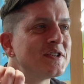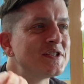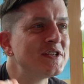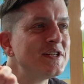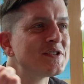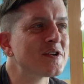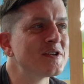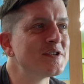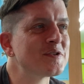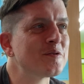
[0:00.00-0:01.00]
cheats on
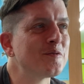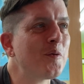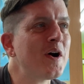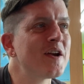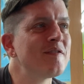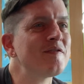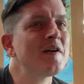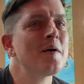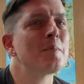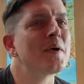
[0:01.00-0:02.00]
his own wife,
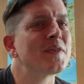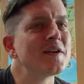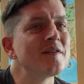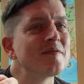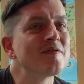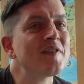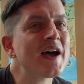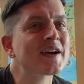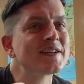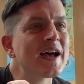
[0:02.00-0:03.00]
but then in fact